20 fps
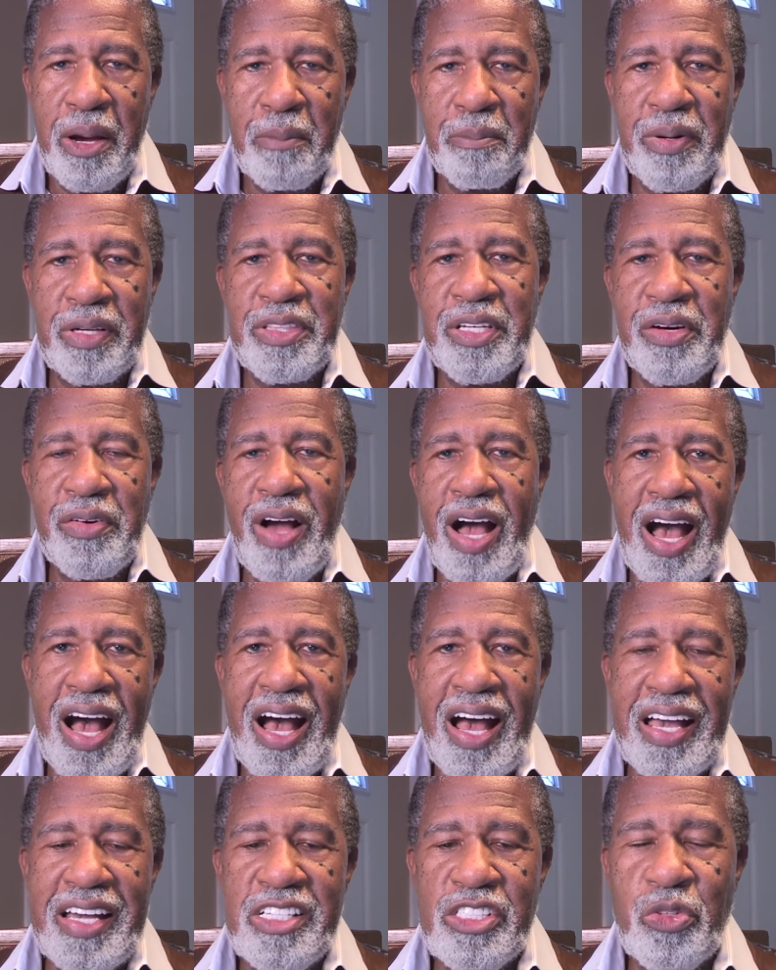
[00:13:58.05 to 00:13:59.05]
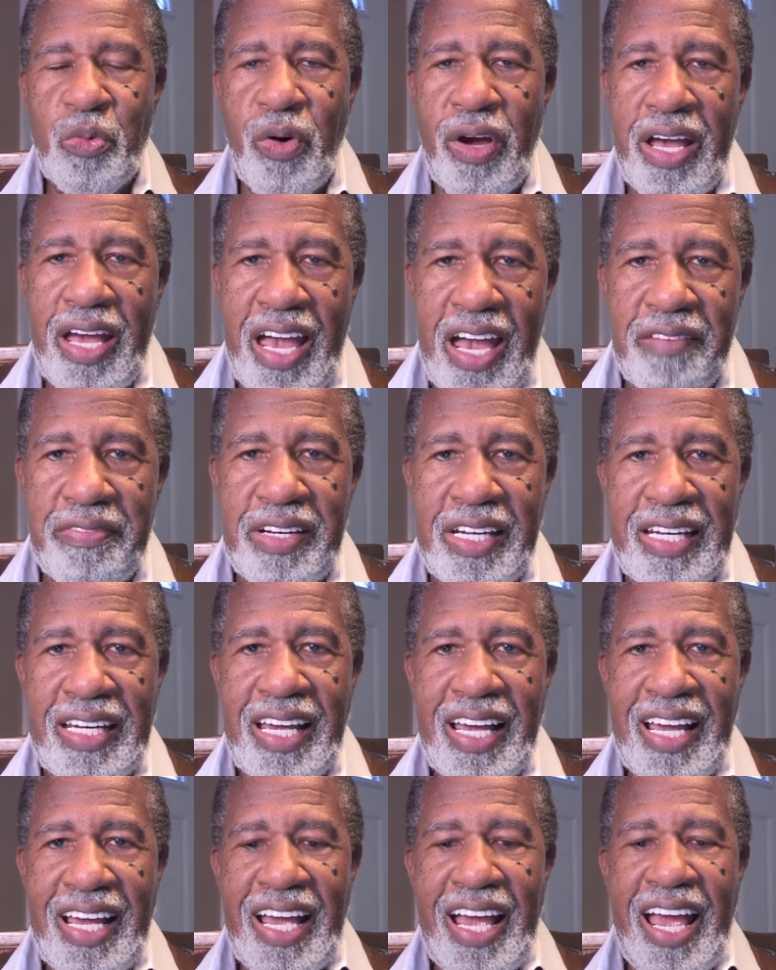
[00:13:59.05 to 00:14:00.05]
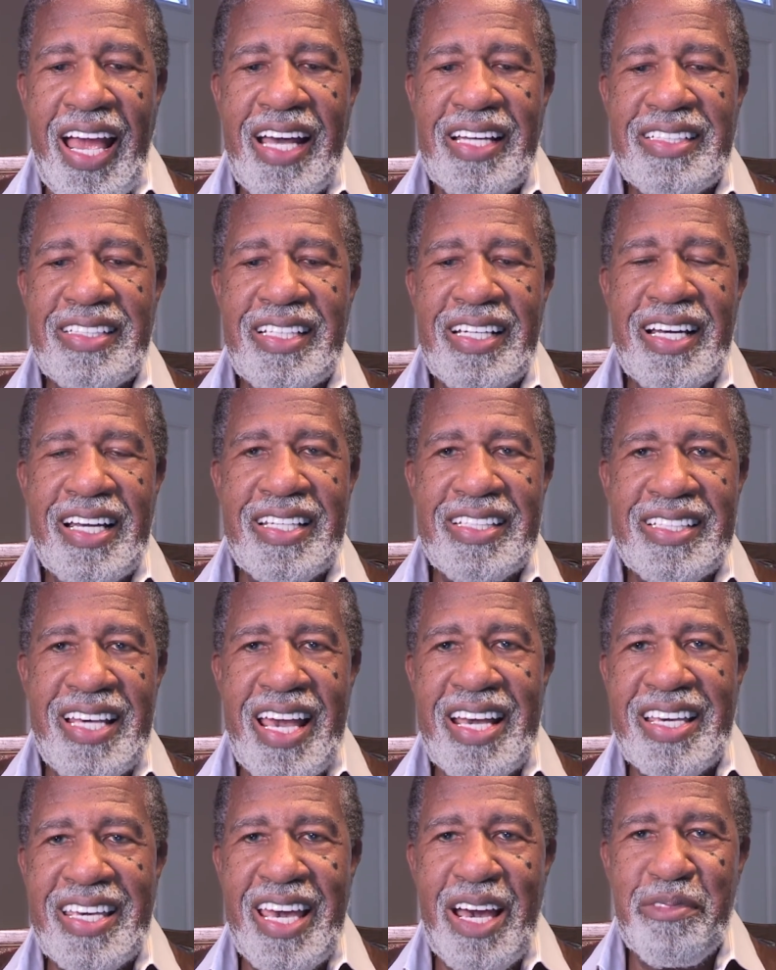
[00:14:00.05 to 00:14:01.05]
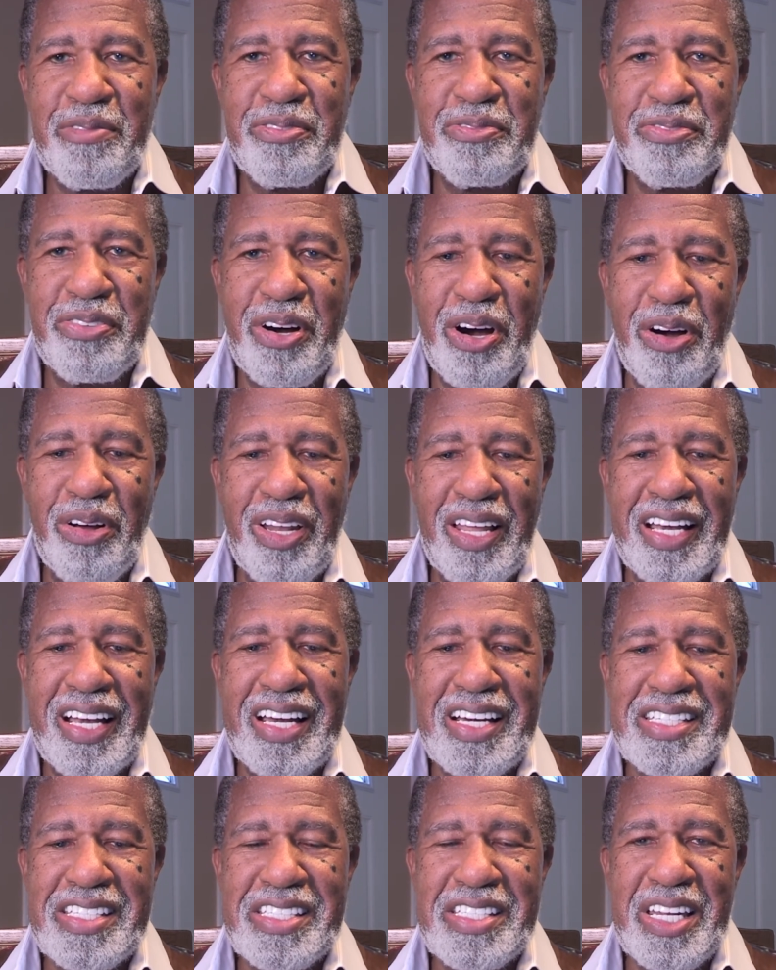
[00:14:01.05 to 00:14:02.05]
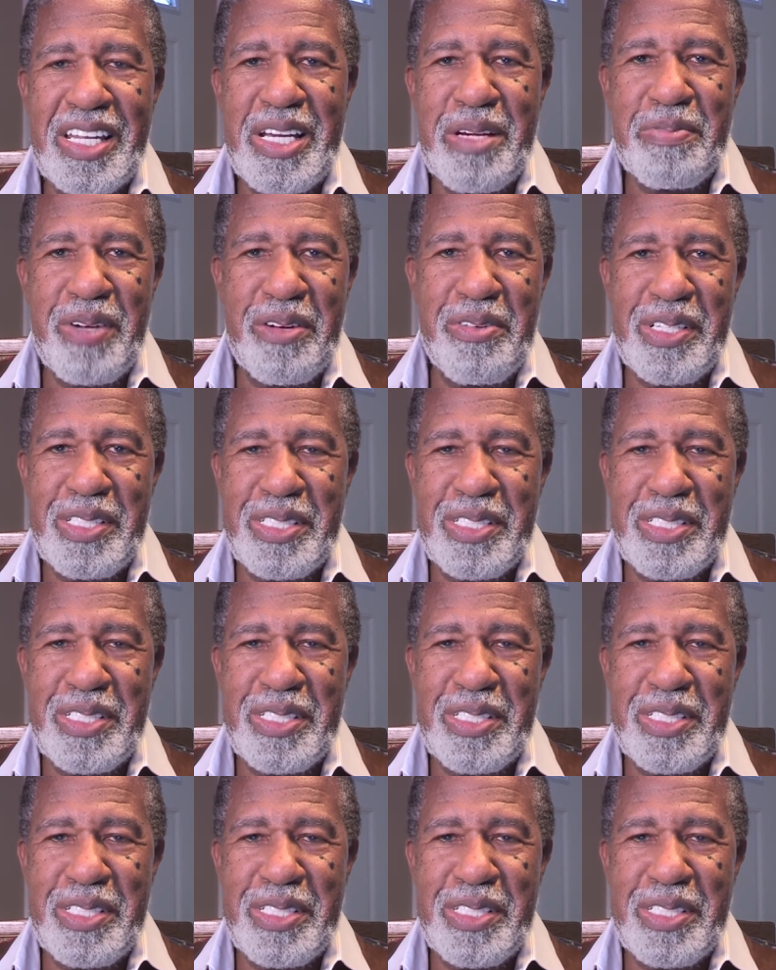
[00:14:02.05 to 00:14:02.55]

But their eyes were heavy, and they kept falling asleep every